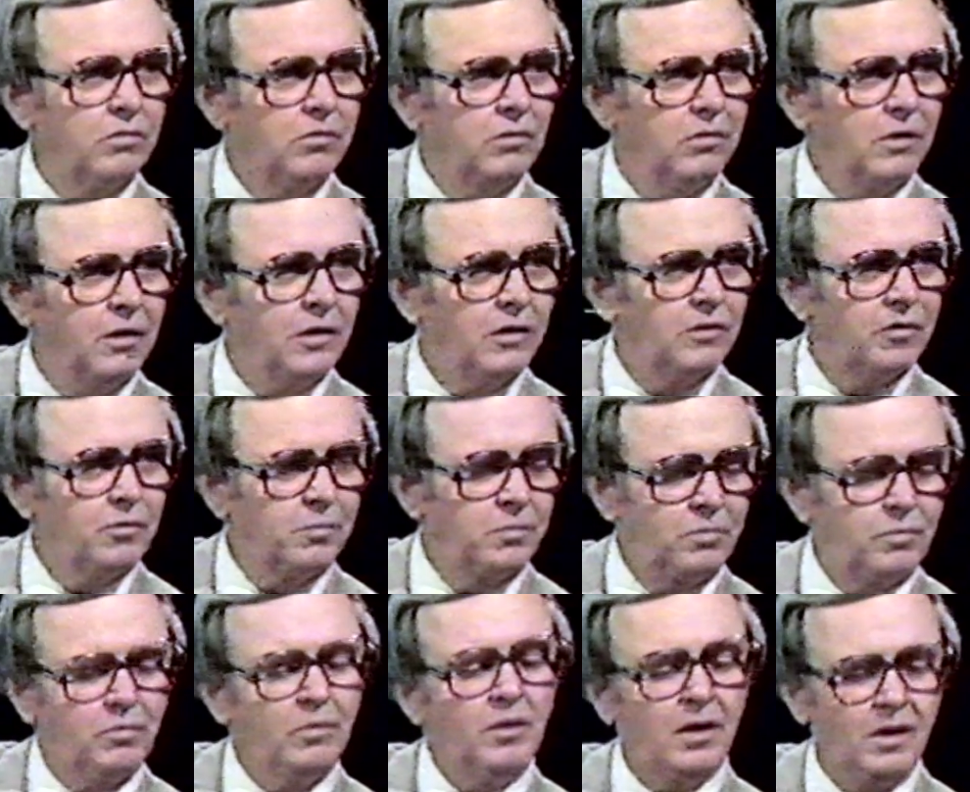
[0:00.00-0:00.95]

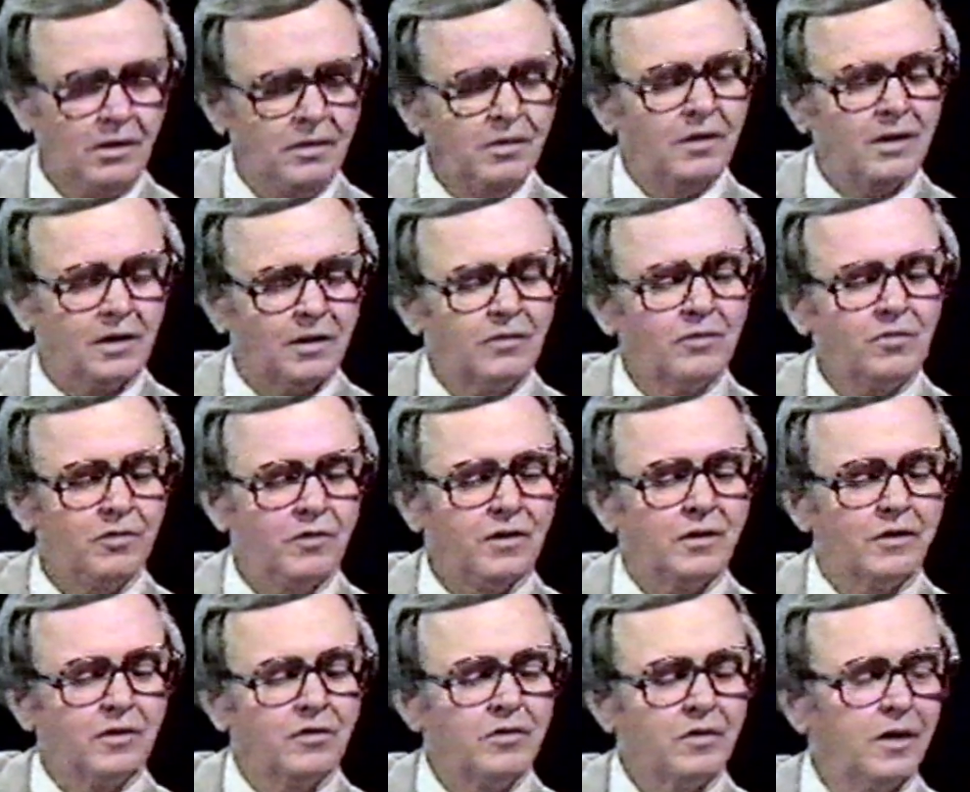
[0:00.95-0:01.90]
I think it's
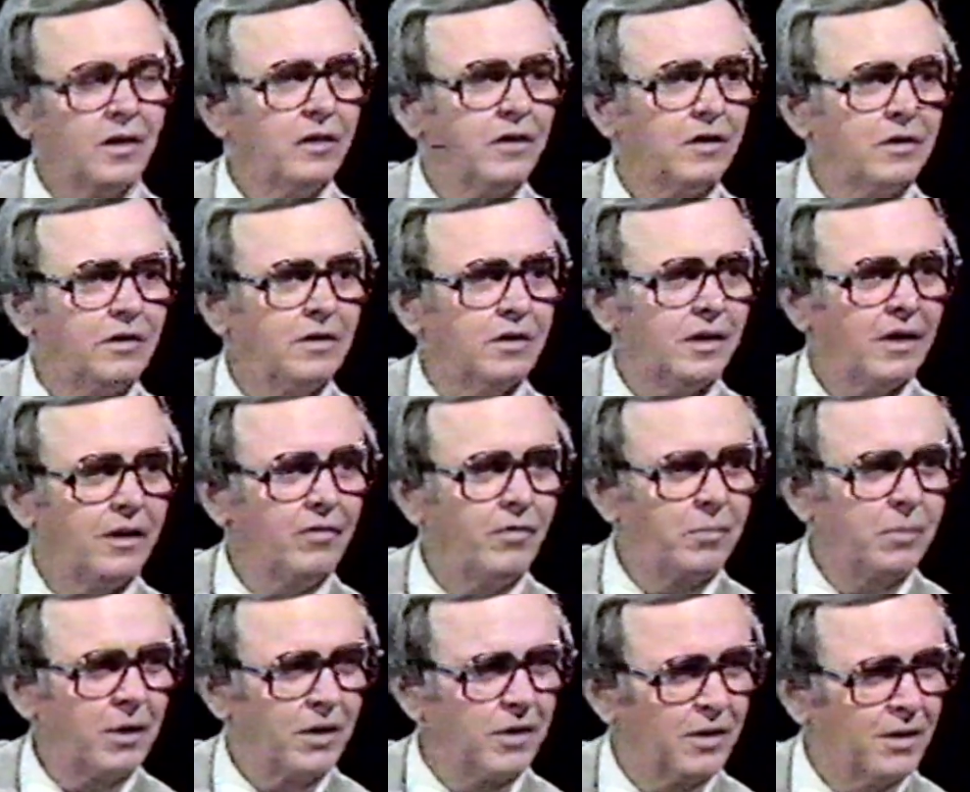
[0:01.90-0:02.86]
fair to say that
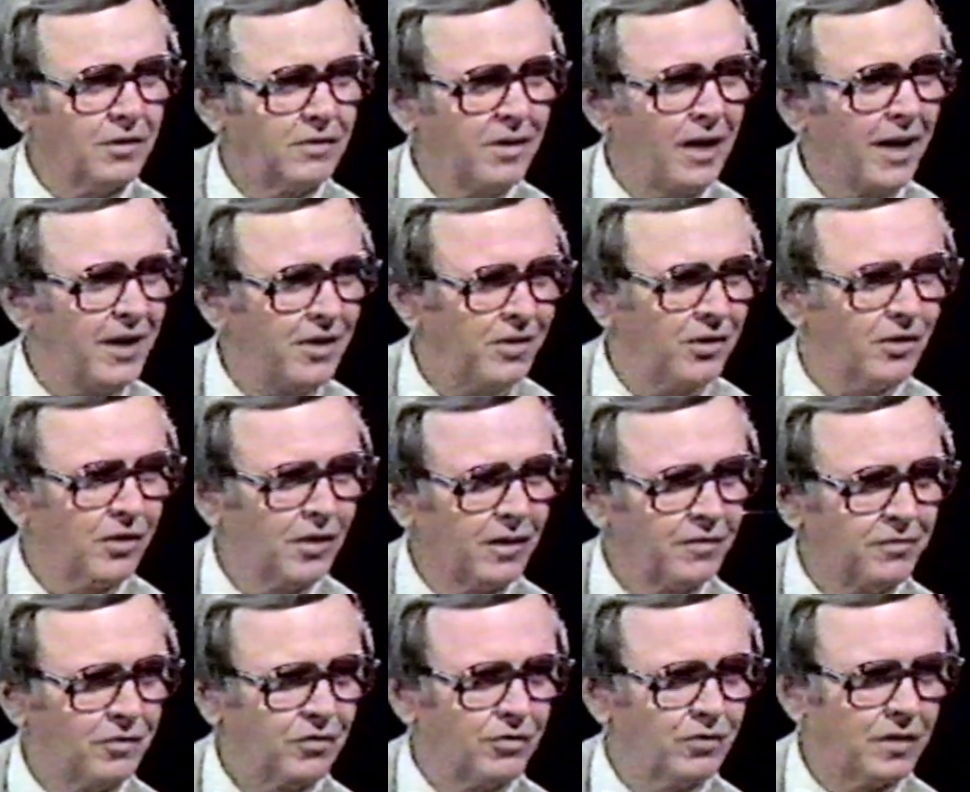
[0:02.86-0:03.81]
everybody thinks, hey, they're
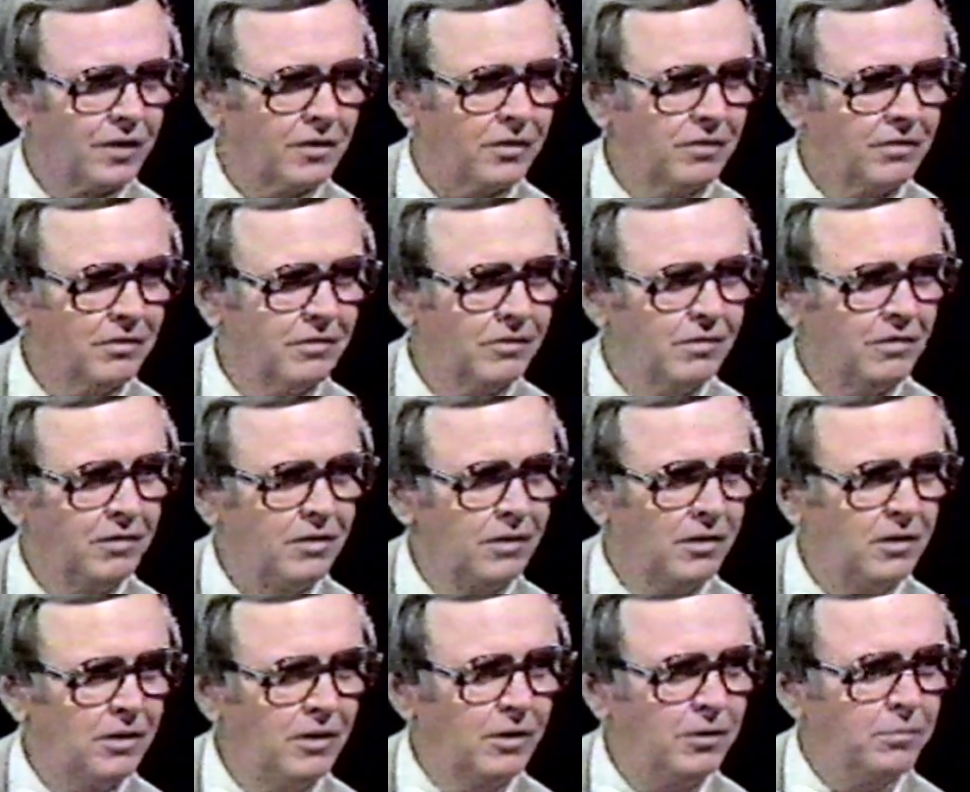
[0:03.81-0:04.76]
left to center.
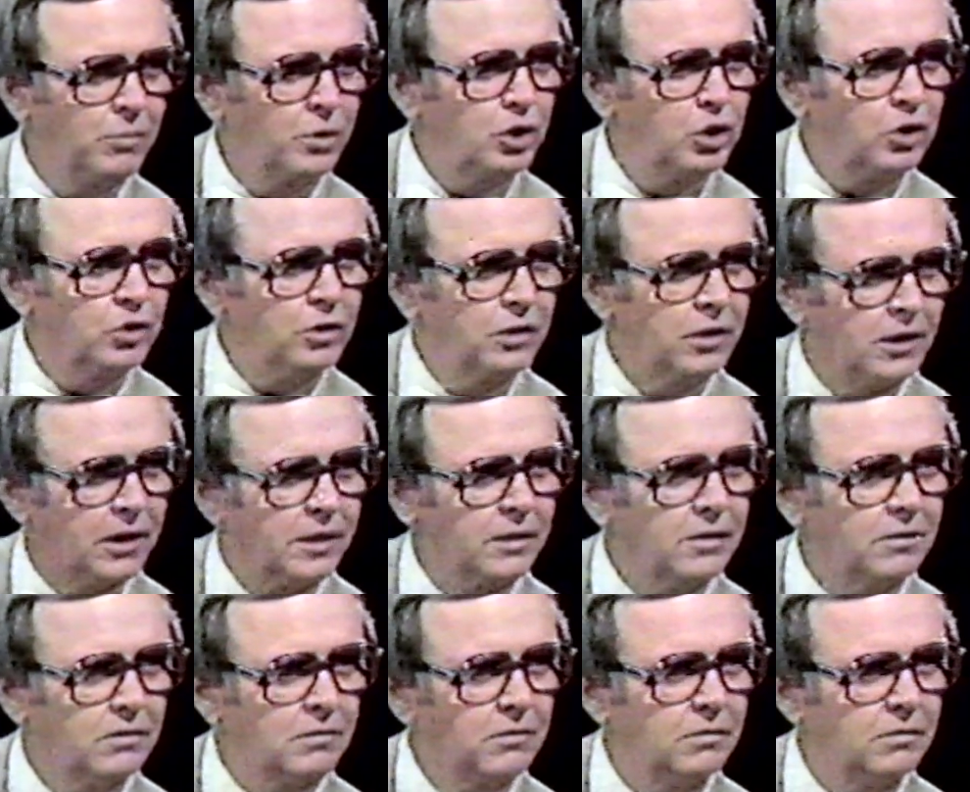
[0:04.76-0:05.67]
But you're not.